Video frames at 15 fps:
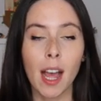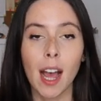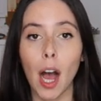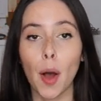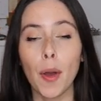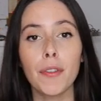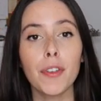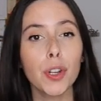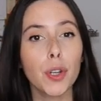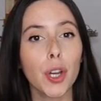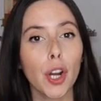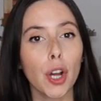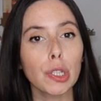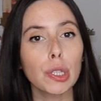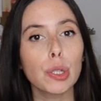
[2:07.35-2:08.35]
However, you
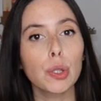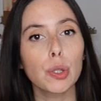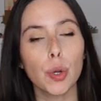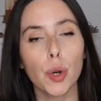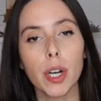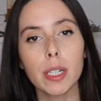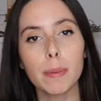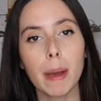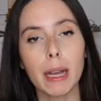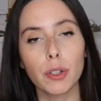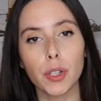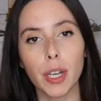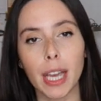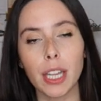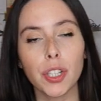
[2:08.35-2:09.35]
can also sort by
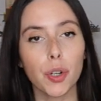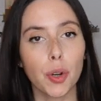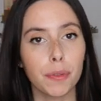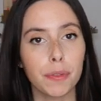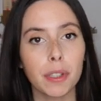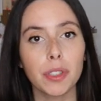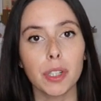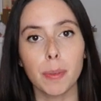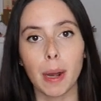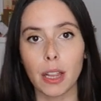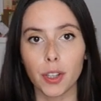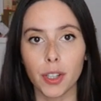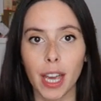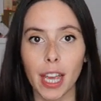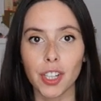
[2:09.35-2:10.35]
location or filter by
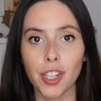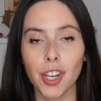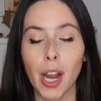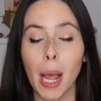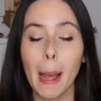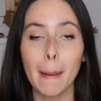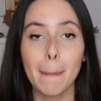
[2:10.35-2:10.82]
location,